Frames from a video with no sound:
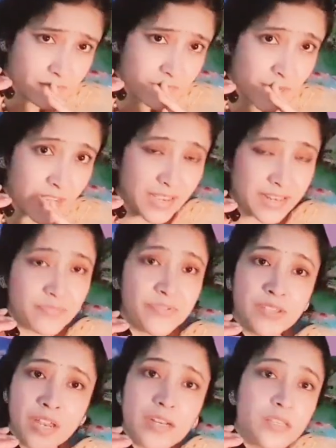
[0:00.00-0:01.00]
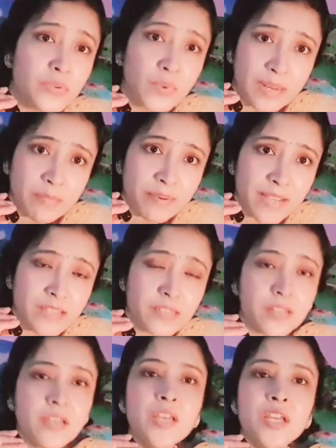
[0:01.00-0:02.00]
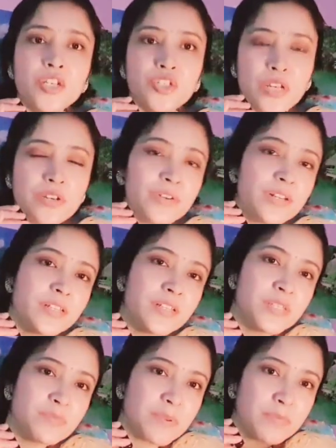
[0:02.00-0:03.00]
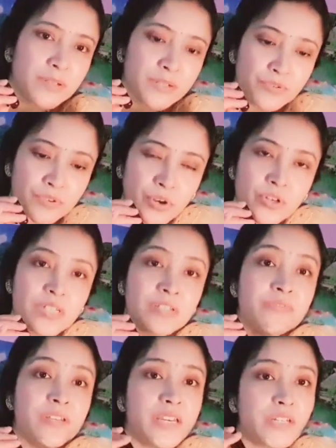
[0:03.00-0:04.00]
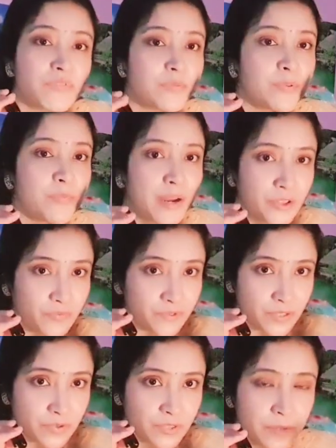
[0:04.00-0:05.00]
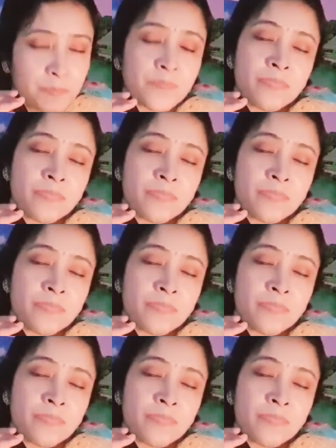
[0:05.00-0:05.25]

Again, if Sun is well placed, generally these people do not deviate from the path of duty.